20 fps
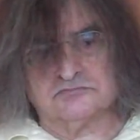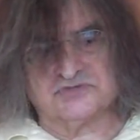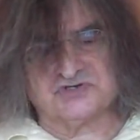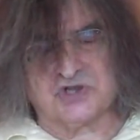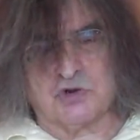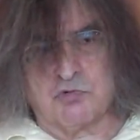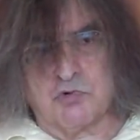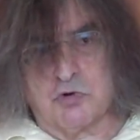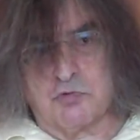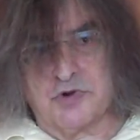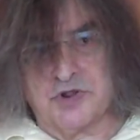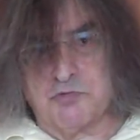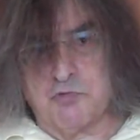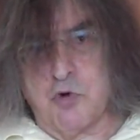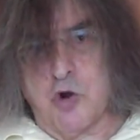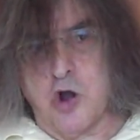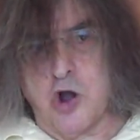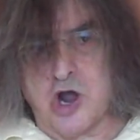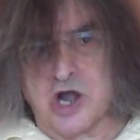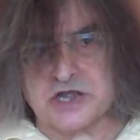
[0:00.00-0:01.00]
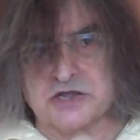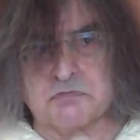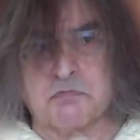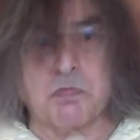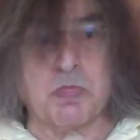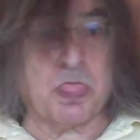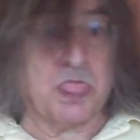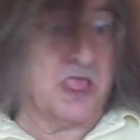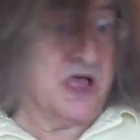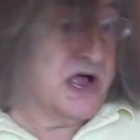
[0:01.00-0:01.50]
So what we want,
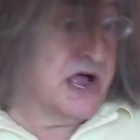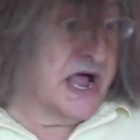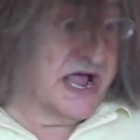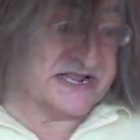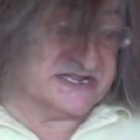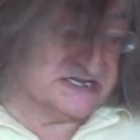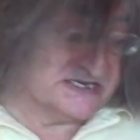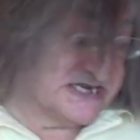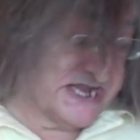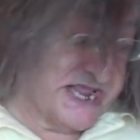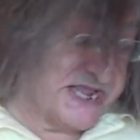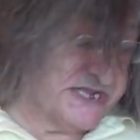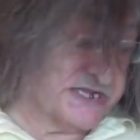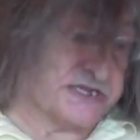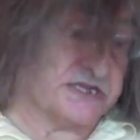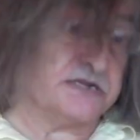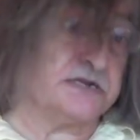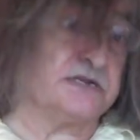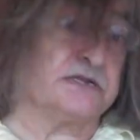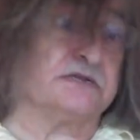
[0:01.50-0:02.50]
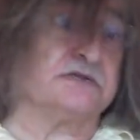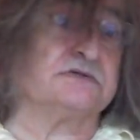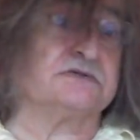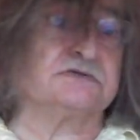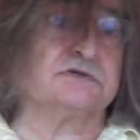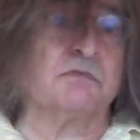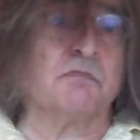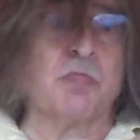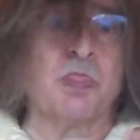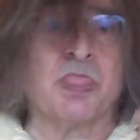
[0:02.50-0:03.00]
I take it,
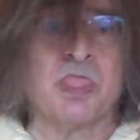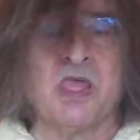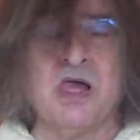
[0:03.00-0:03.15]
is